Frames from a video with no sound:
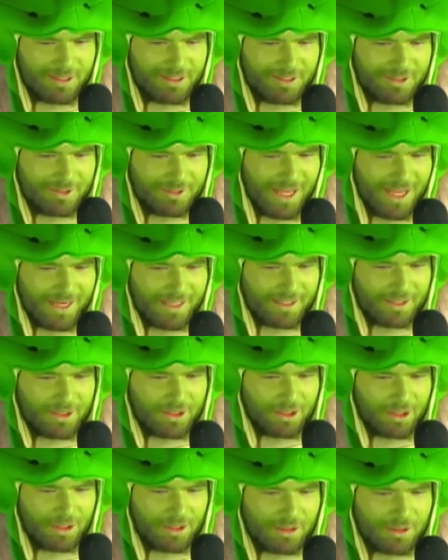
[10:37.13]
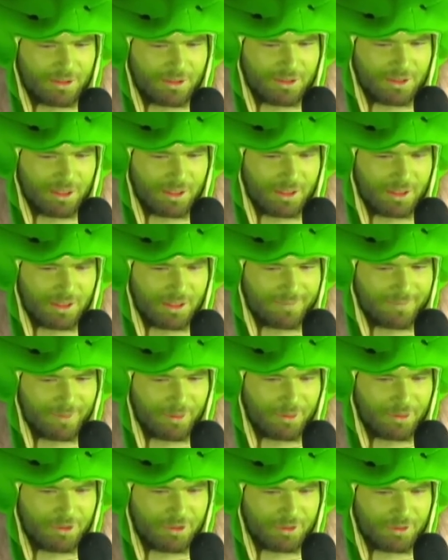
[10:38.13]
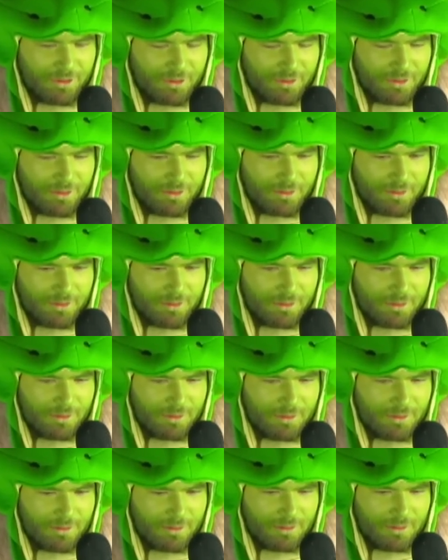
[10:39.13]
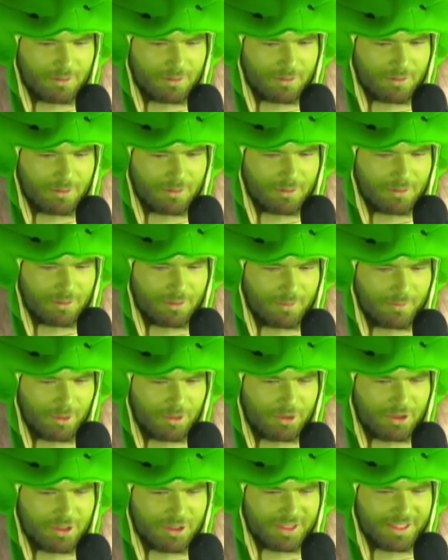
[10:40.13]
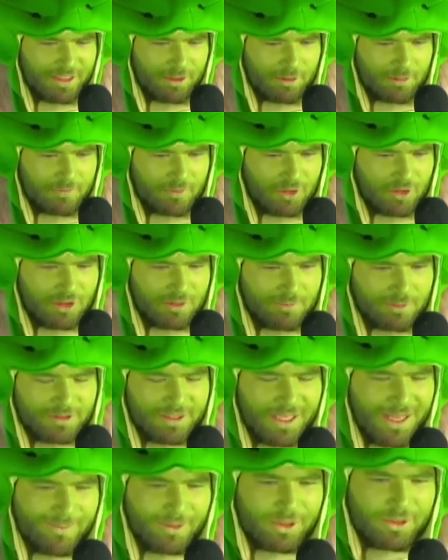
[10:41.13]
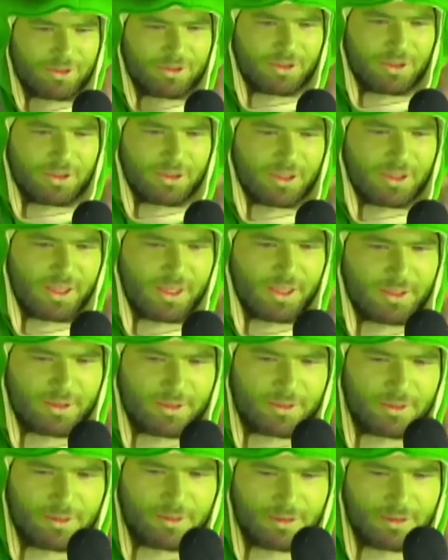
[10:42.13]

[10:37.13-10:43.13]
you're not going to cause emotionally irreversible damage to your kid,